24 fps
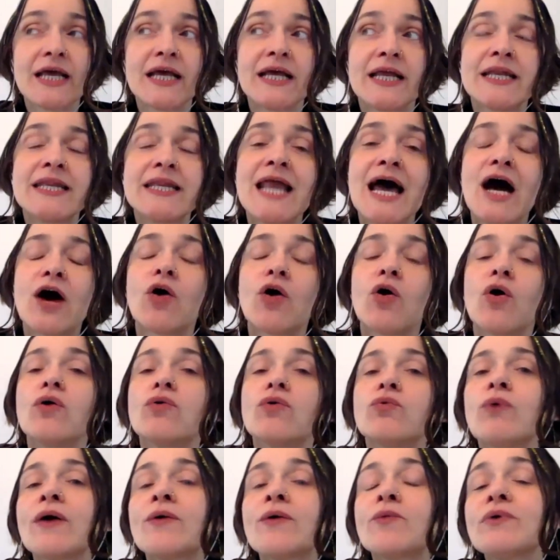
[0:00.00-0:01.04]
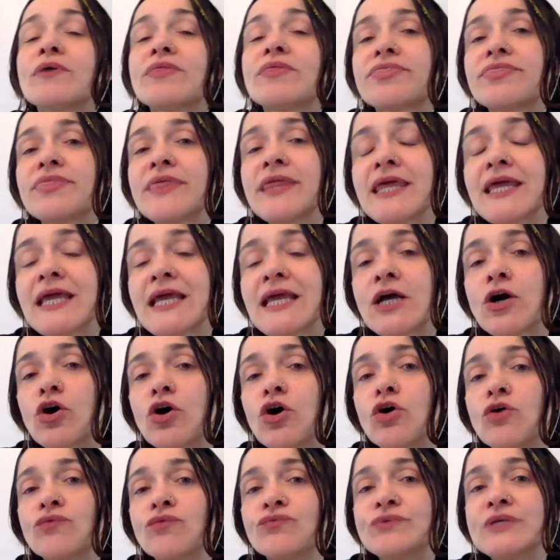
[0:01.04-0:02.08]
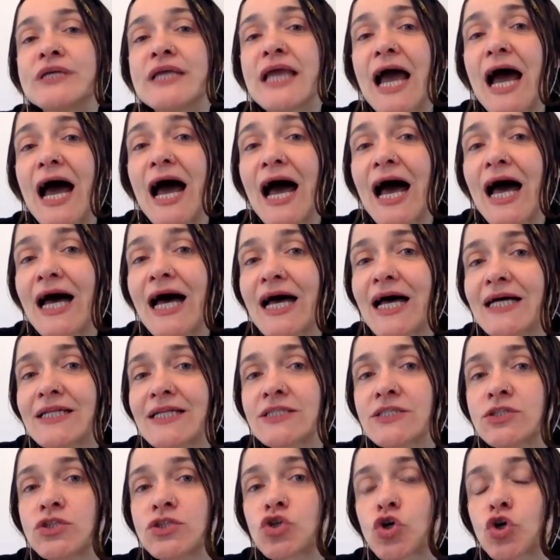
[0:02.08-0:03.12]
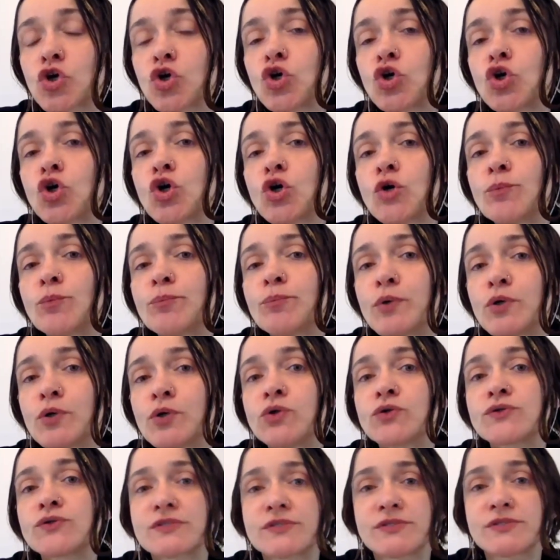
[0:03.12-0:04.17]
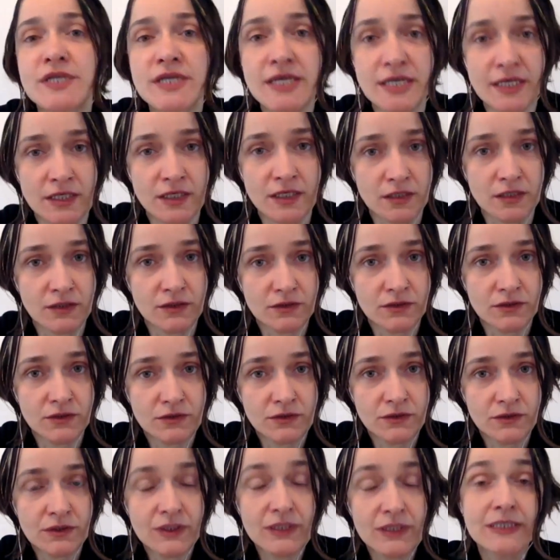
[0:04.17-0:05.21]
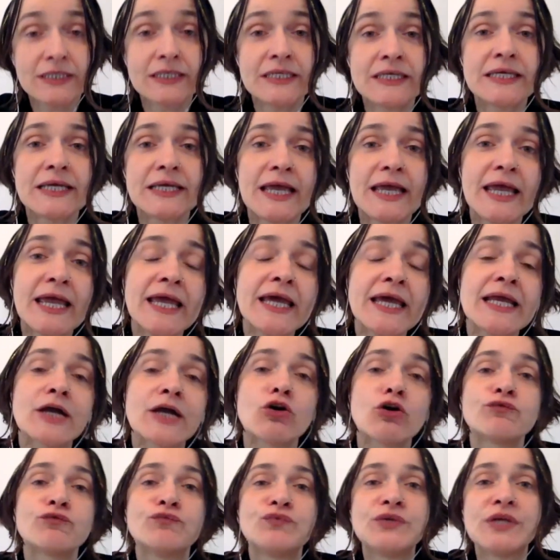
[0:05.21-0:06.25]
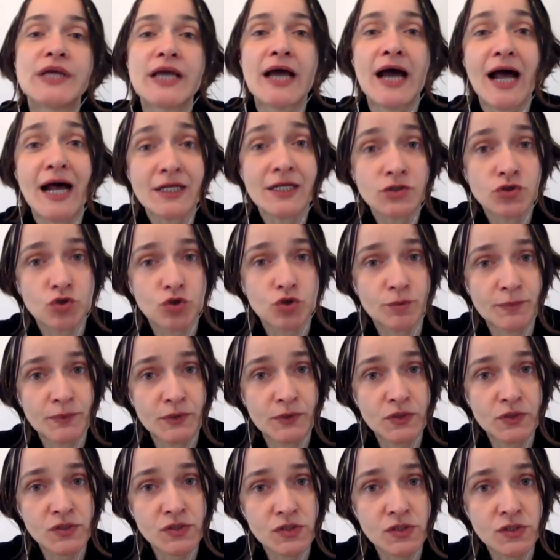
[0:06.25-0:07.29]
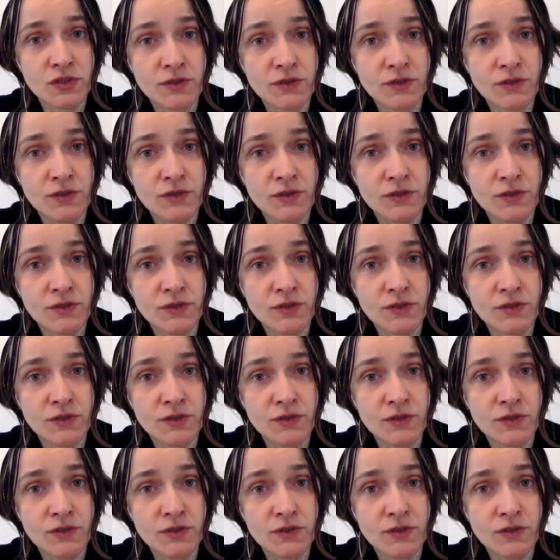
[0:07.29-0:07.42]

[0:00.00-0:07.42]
Now, when we think of the Anthropocene, the era of the anthropos,